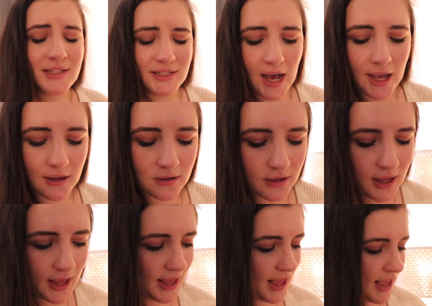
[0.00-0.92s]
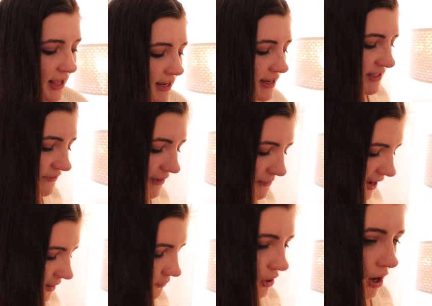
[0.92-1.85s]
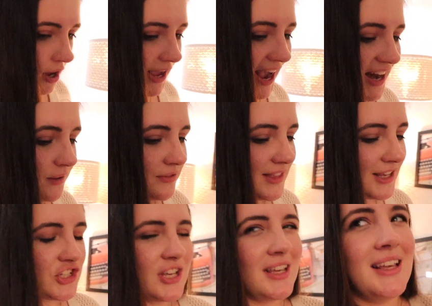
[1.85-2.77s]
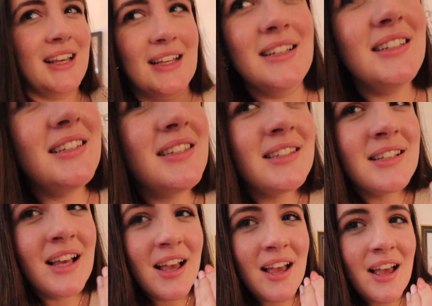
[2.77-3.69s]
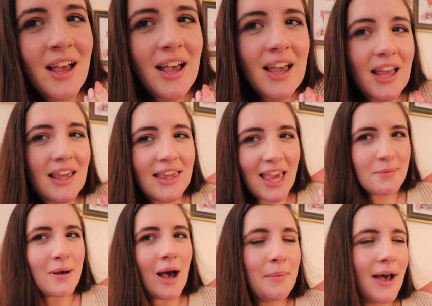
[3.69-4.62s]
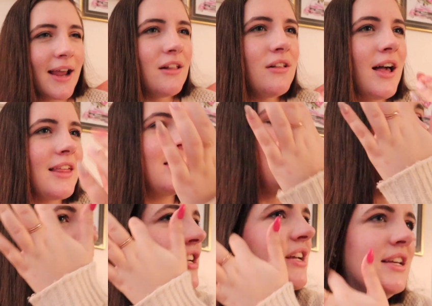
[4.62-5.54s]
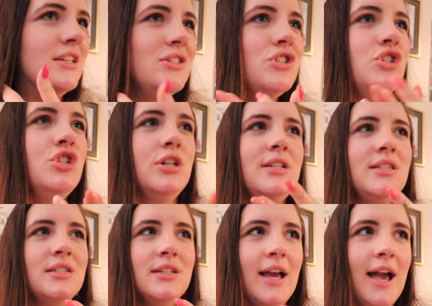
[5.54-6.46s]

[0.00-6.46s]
style. Because if I'm not wrong, I don't think she is a K-pop idol. I think she is just an